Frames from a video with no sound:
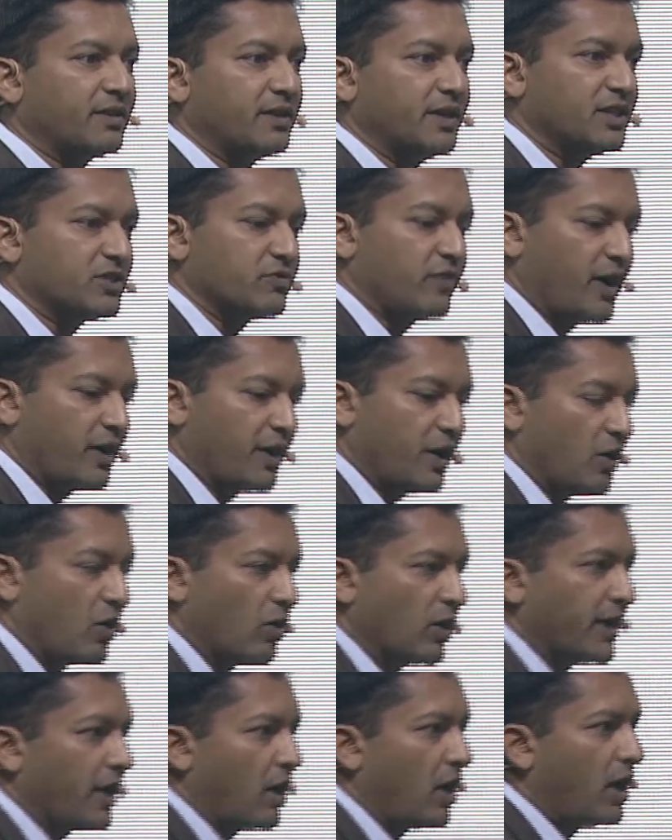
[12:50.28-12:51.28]
these very
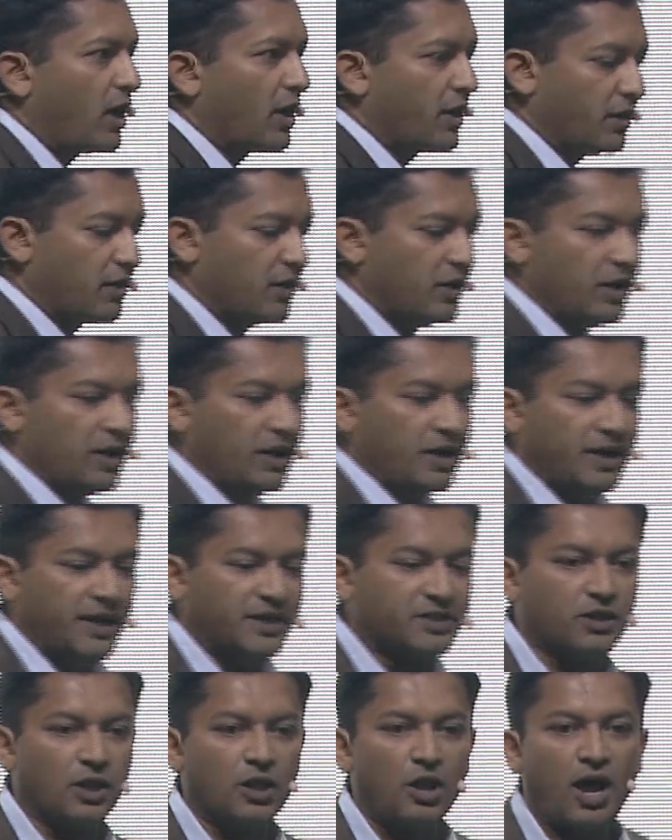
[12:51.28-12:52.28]
early on.
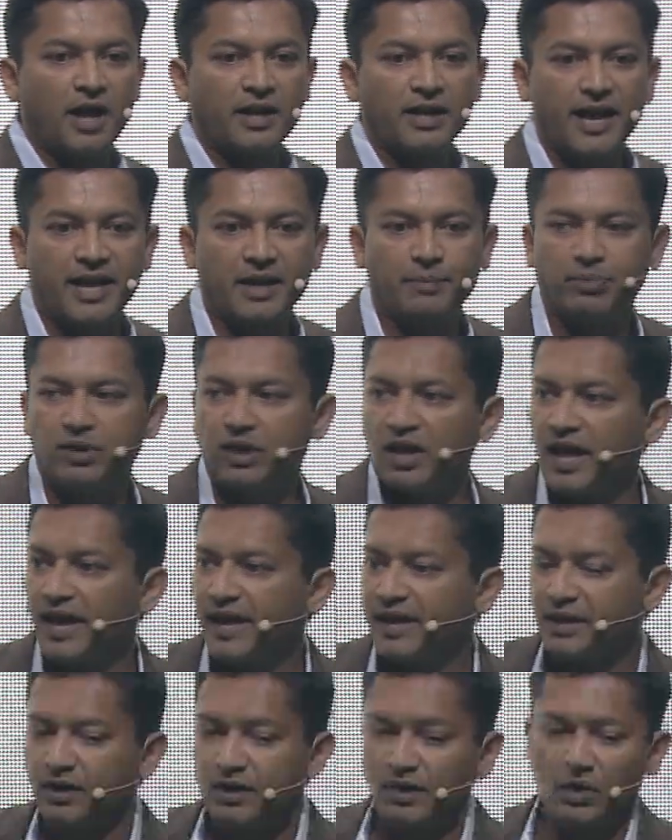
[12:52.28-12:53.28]
It's a lot like
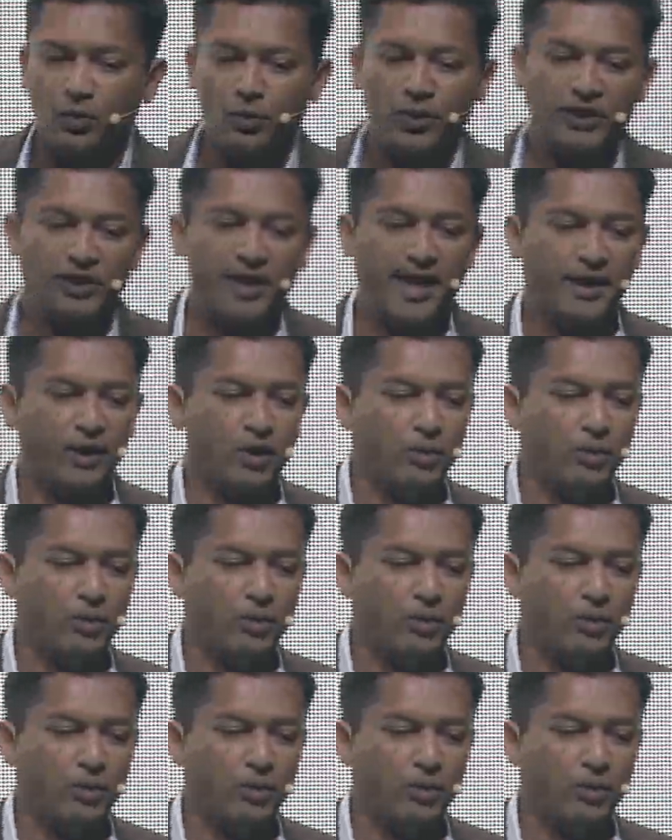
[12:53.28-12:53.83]
playing with Lego